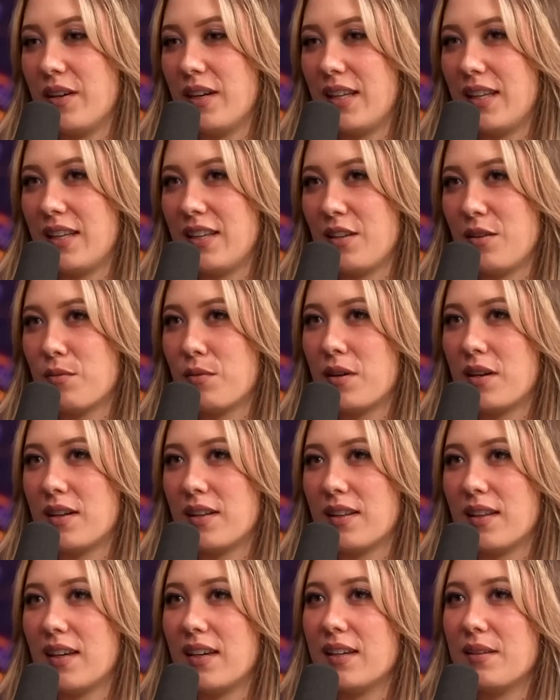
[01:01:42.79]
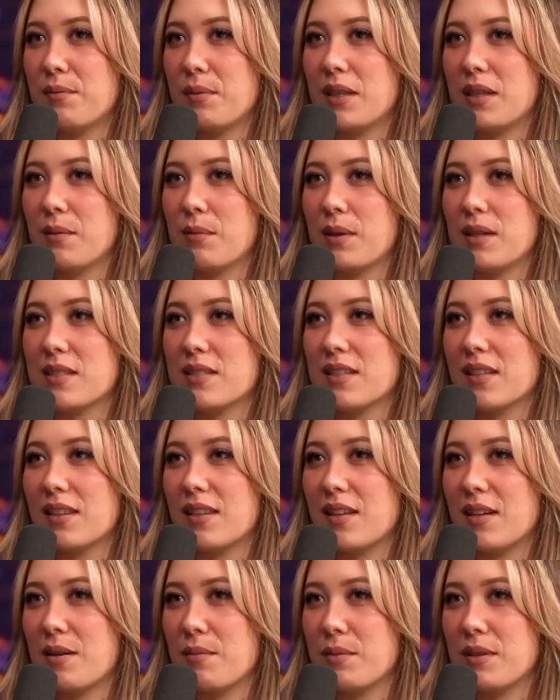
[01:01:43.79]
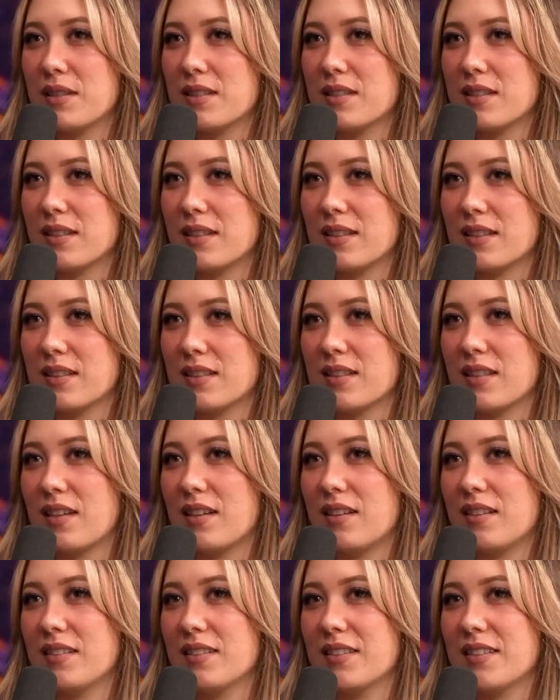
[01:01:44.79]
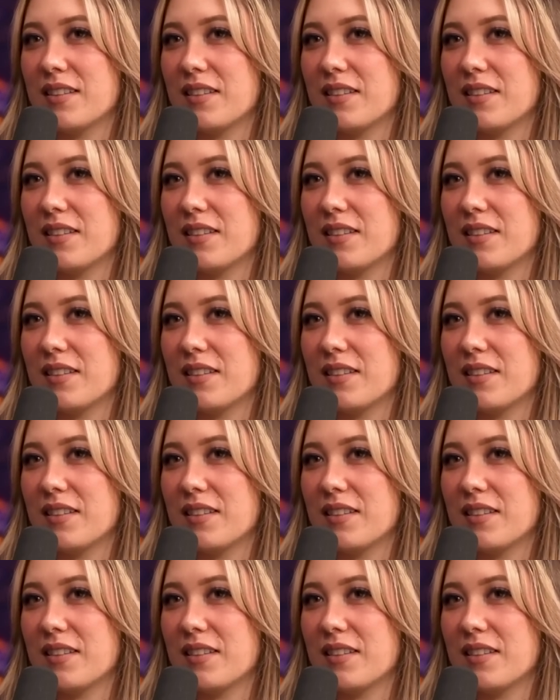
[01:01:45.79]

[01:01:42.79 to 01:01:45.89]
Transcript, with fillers: And then you want to like be the best at them and excel.